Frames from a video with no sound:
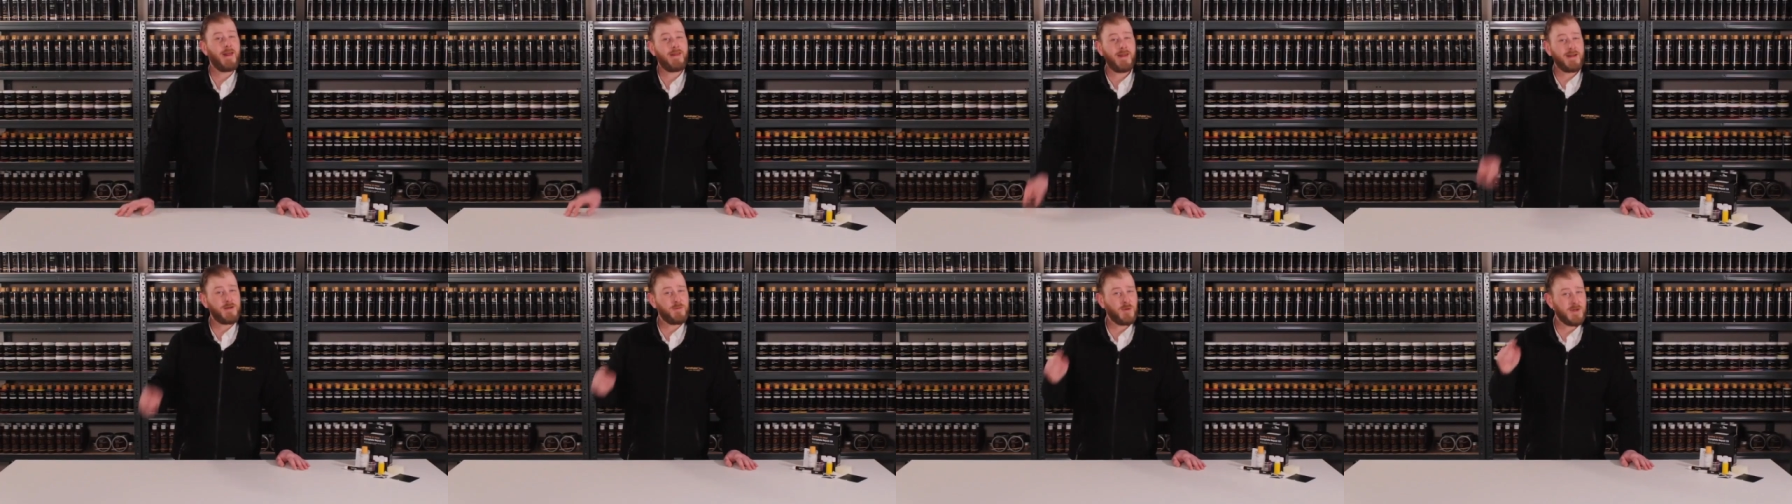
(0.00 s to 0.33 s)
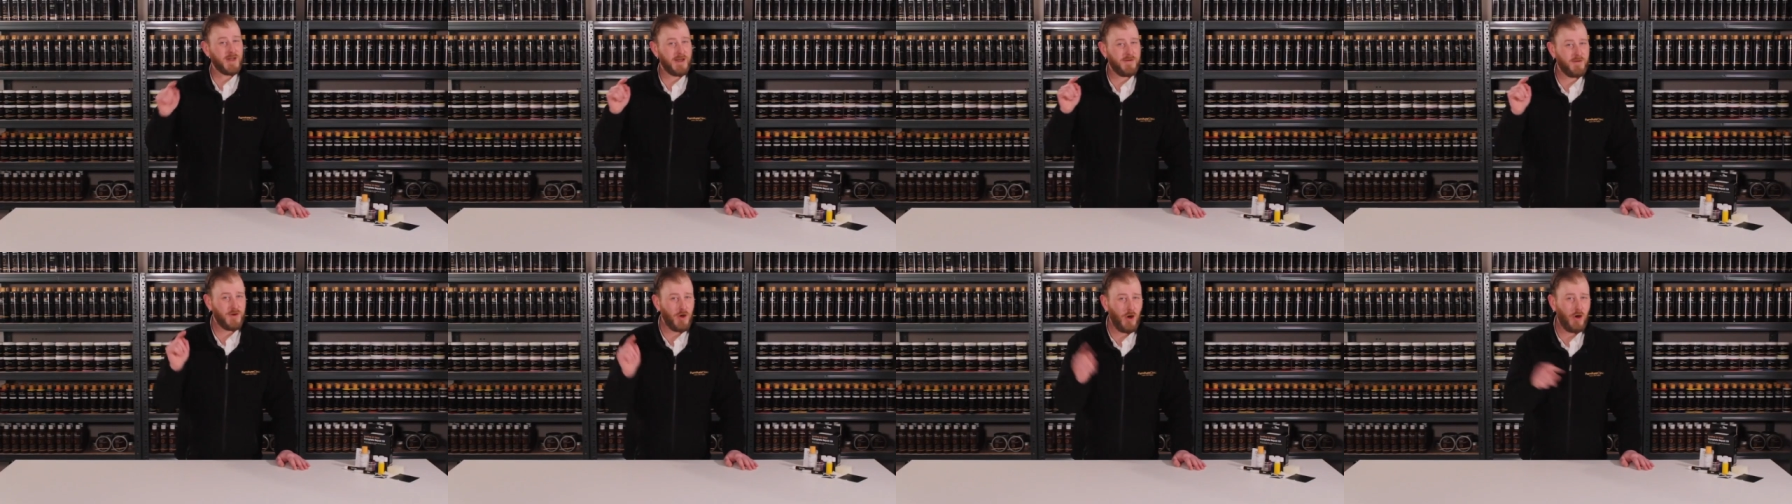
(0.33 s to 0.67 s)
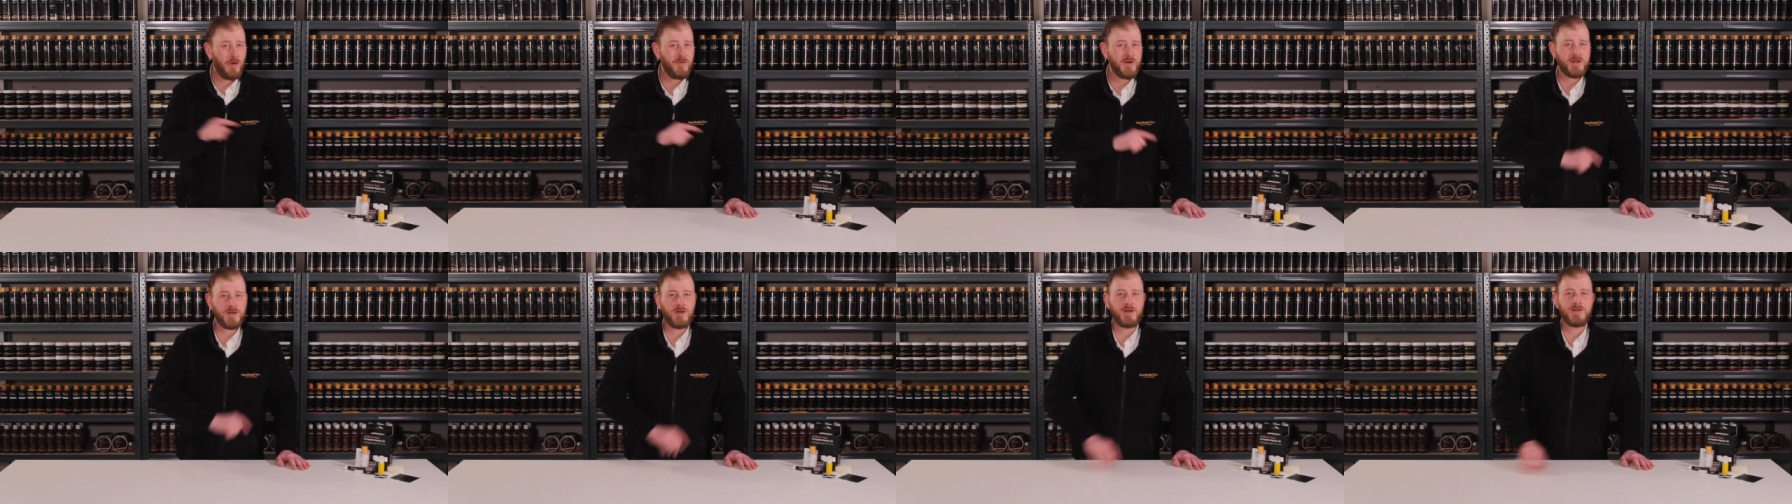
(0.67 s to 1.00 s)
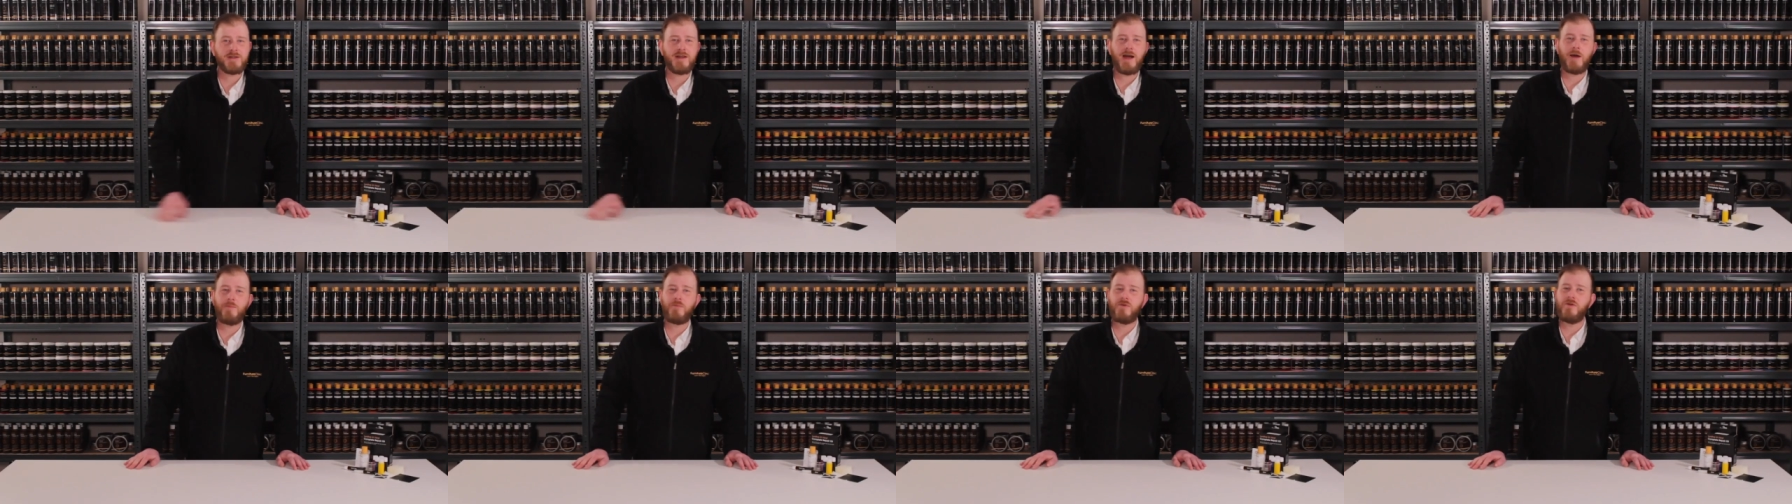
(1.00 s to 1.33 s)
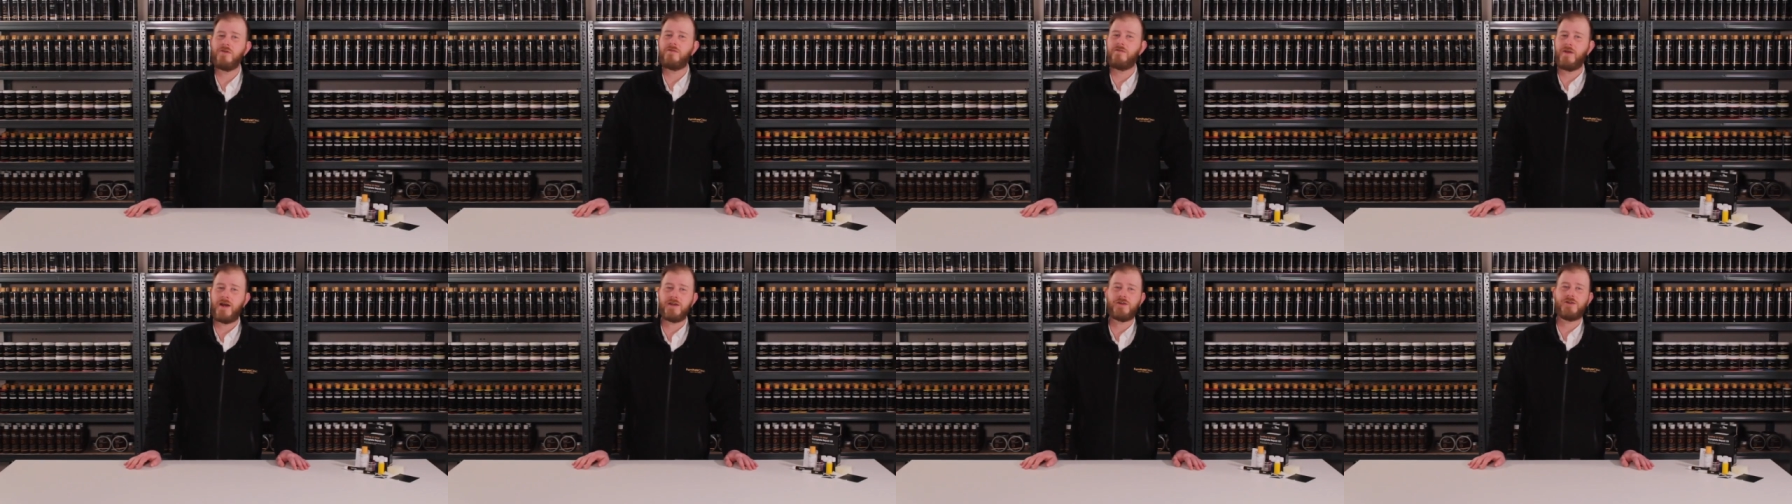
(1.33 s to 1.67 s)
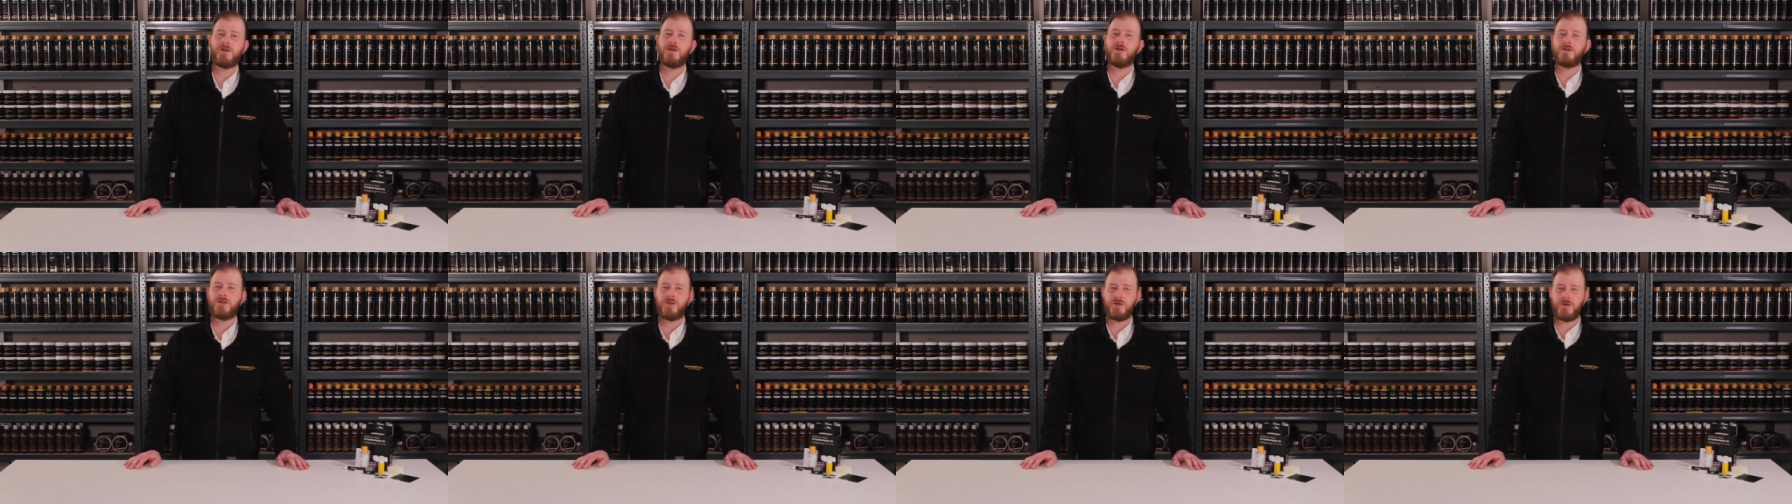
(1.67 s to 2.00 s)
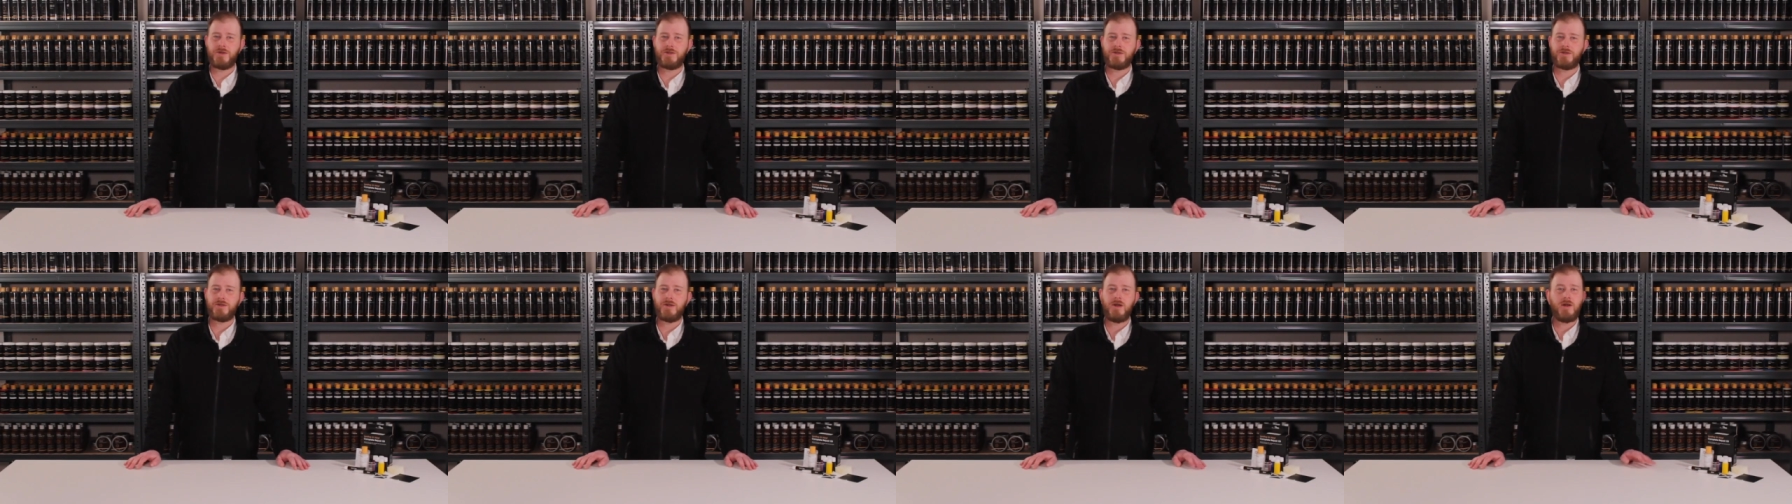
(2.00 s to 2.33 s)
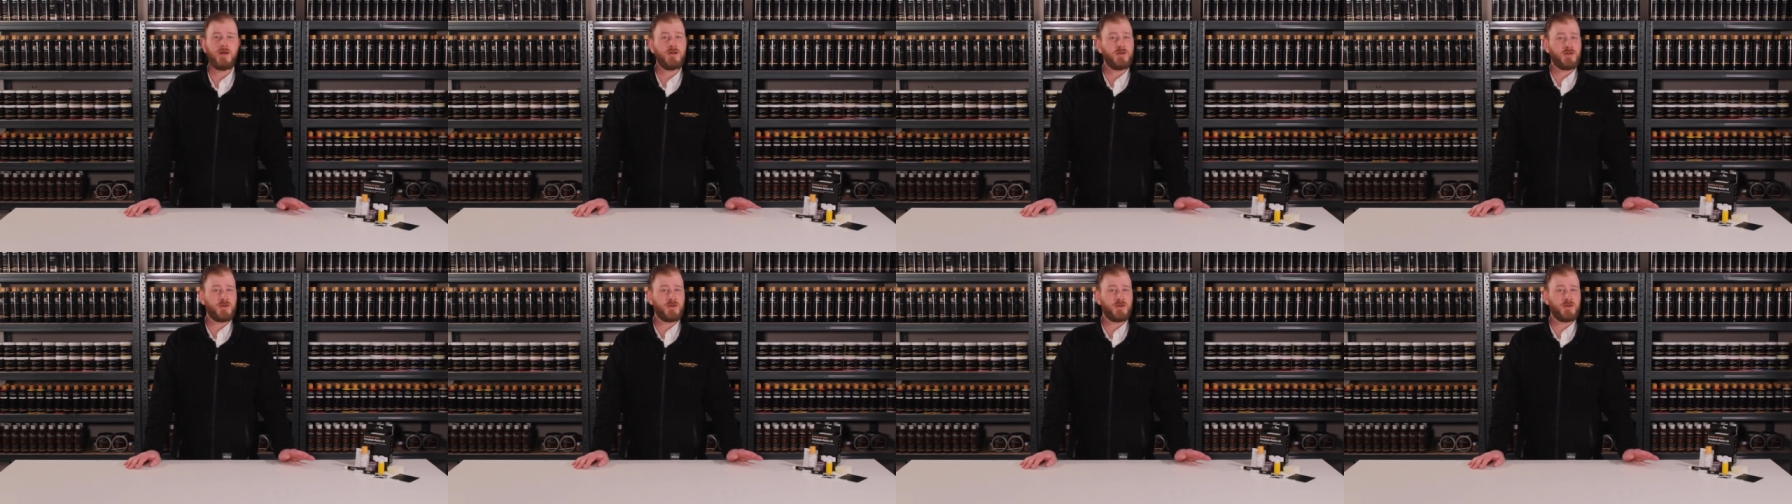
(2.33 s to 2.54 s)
This will give your results that professional touch.